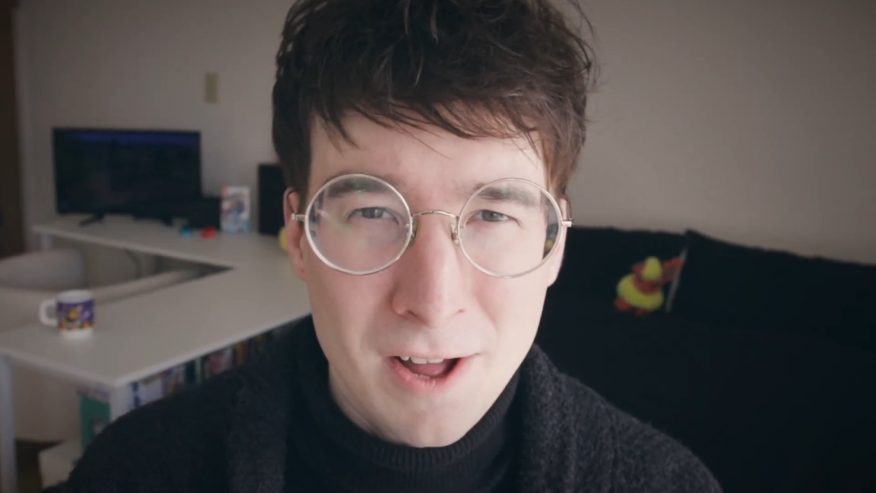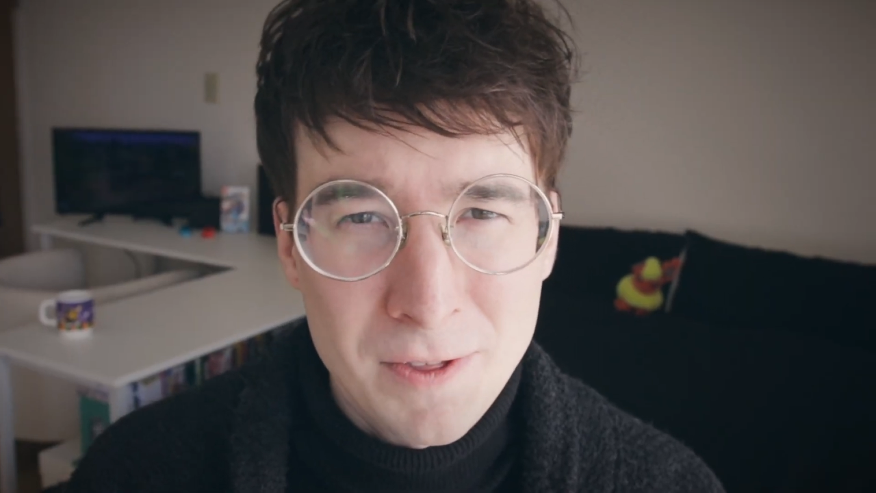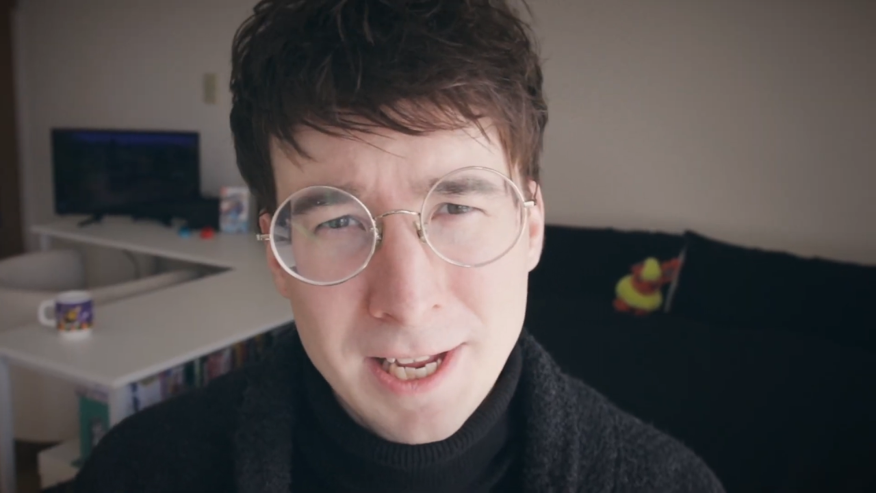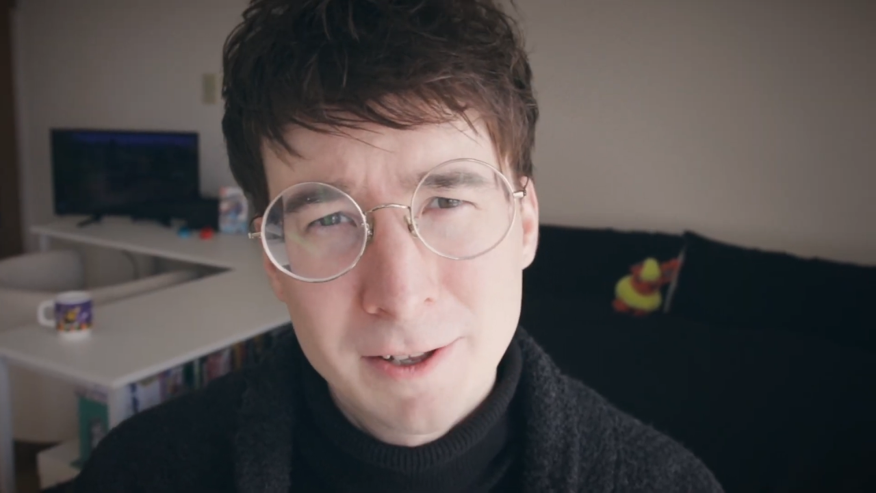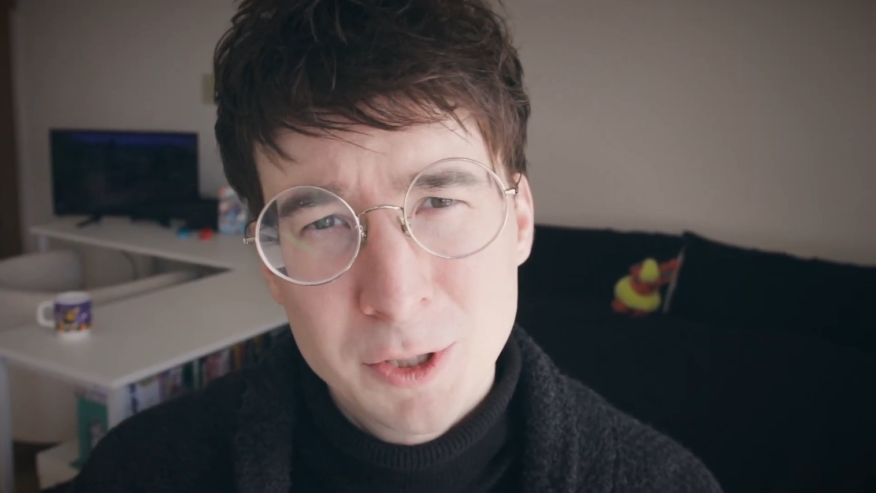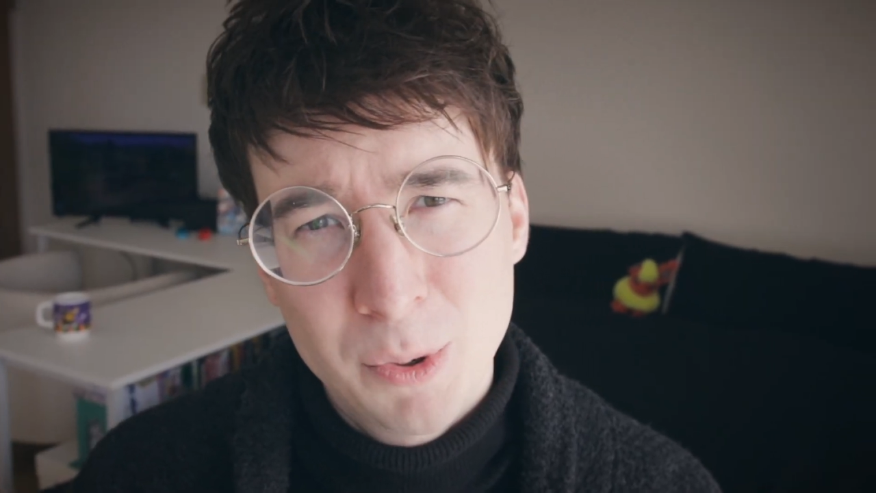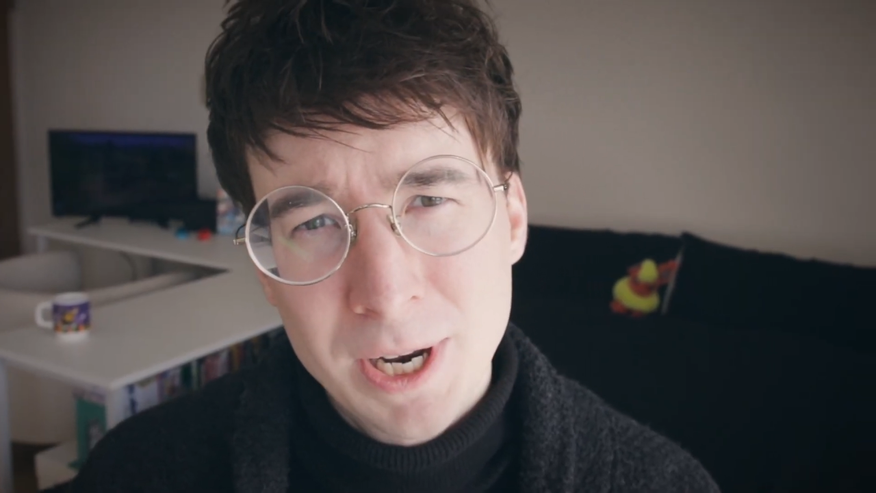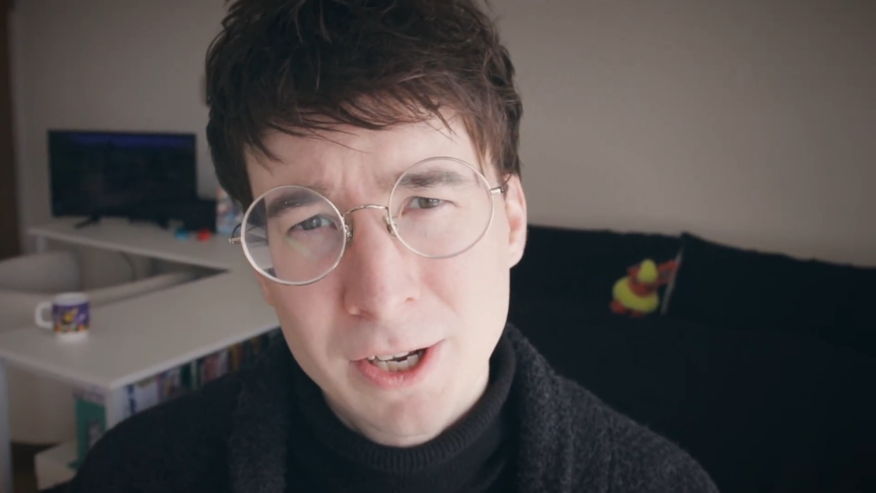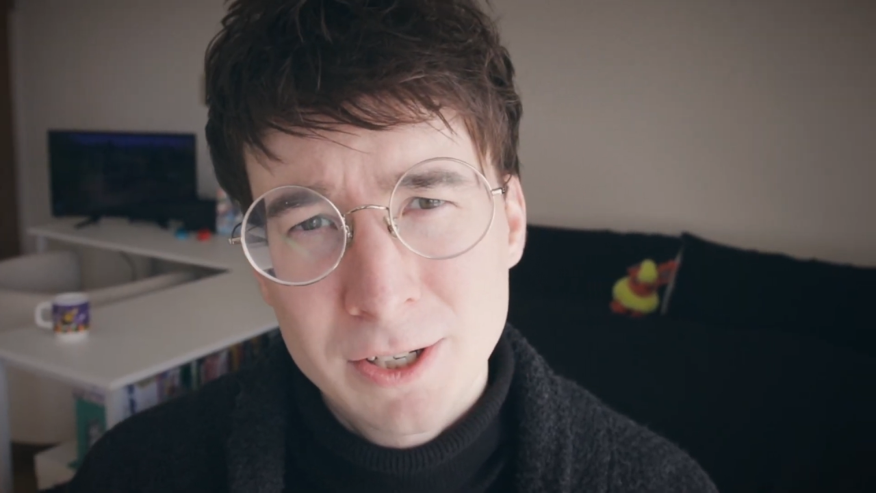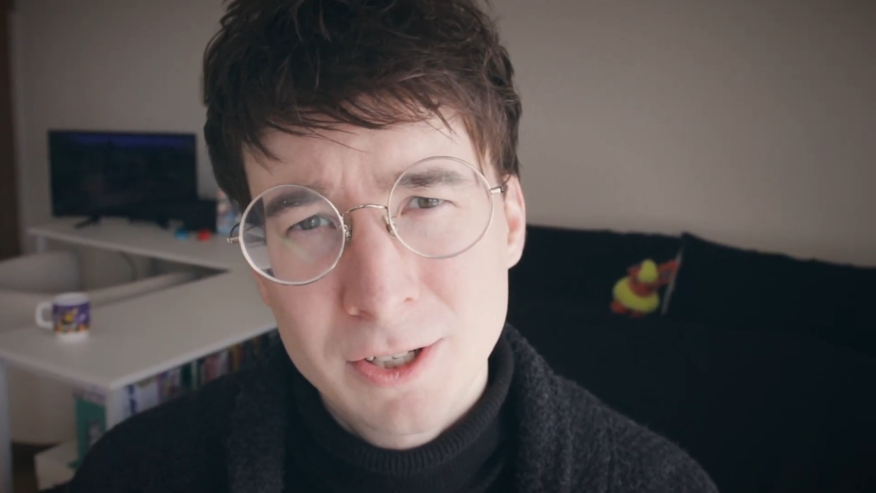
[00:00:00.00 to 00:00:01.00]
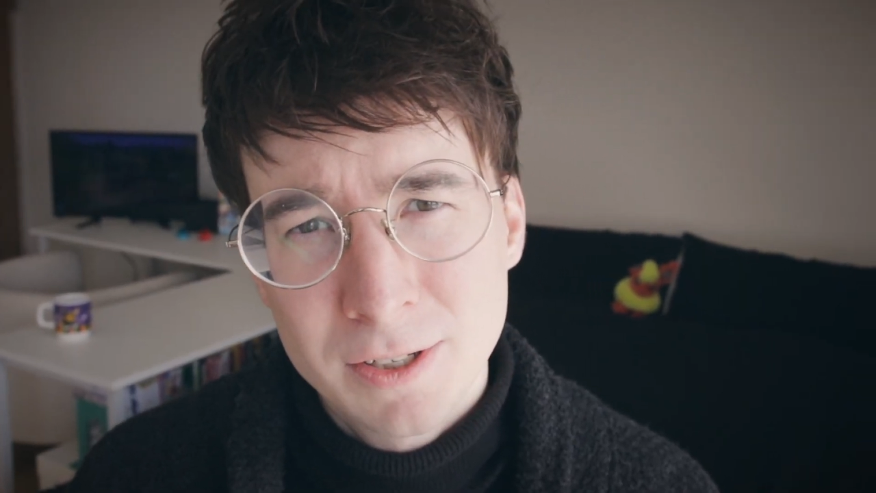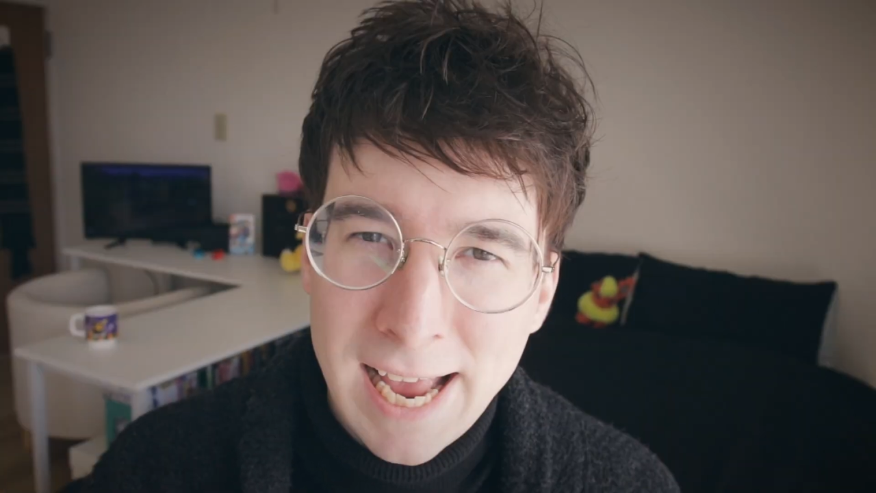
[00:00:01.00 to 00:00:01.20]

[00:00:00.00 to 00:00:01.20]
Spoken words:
I think he looks pretty good,